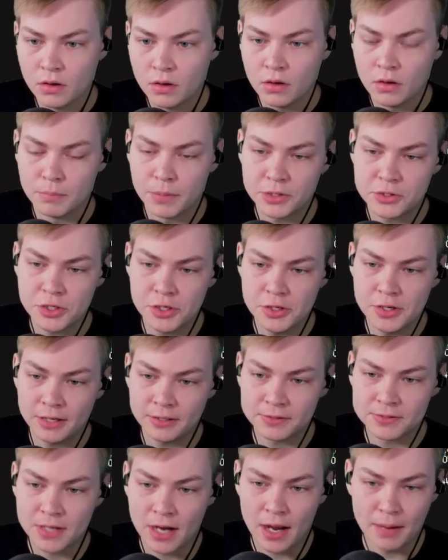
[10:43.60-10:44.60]
Make sure you're not on
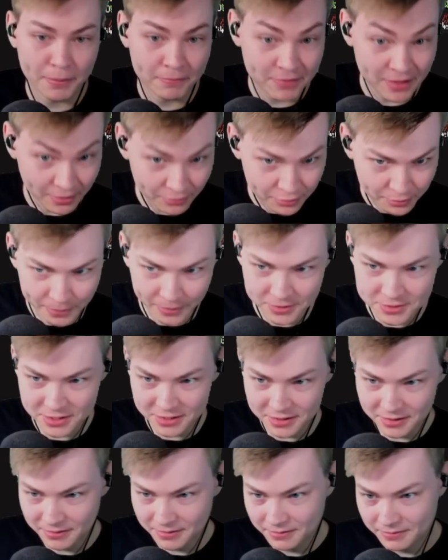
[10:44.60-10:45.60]
top of the other
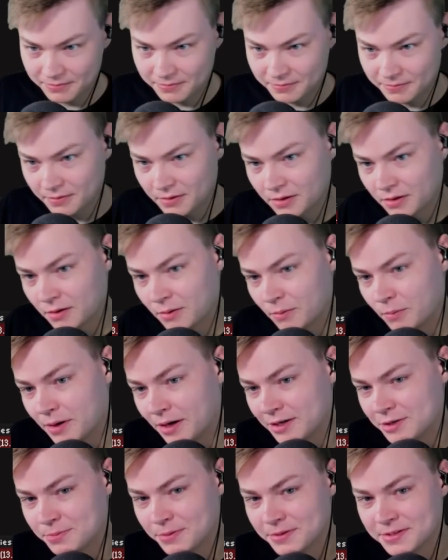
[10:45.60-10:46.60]
person when
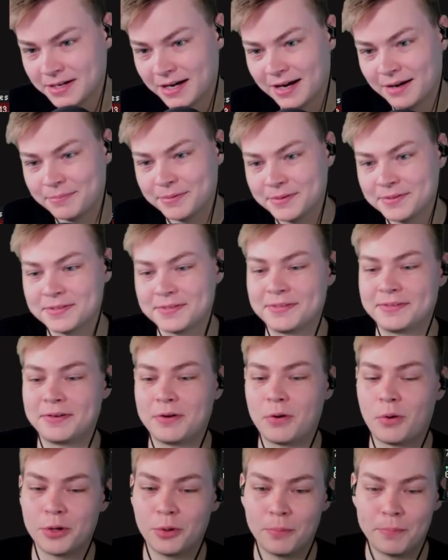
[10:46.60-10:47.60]
ice prison happens,
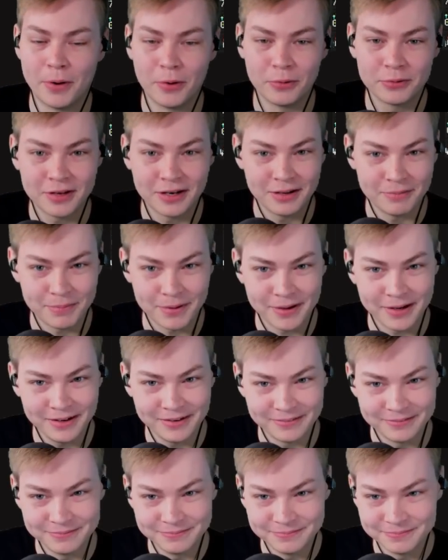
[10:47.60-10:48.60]
or you'll both get hit by it.
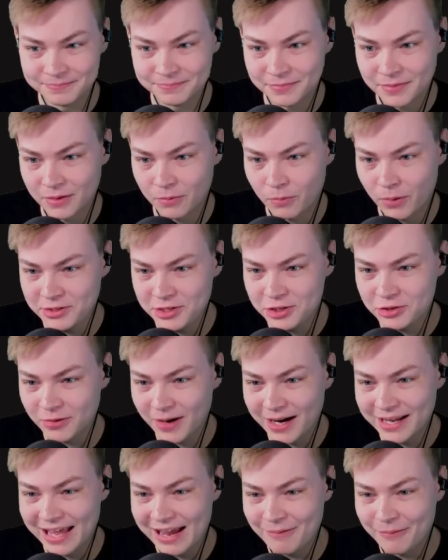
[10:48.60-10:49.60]
Why'd you
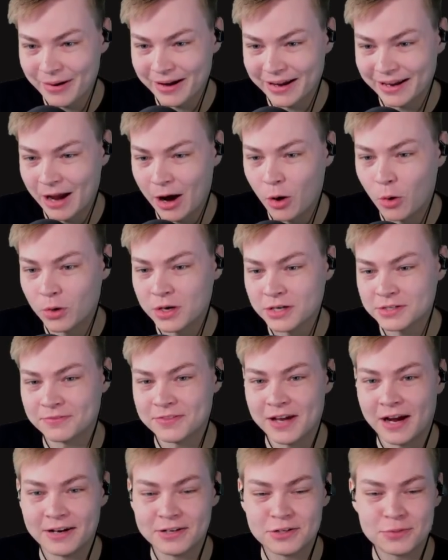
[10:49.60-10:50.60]
track that way? Oh, because of the
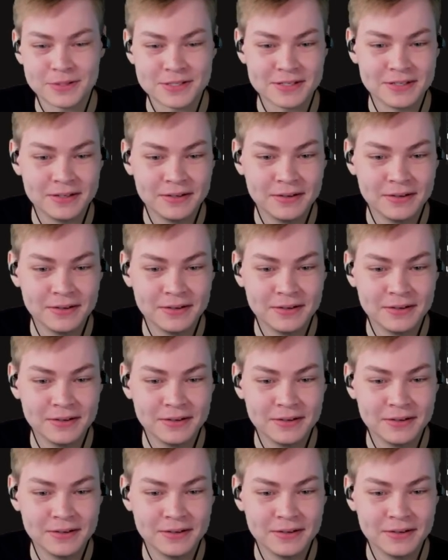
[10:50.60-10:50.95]
ice prison.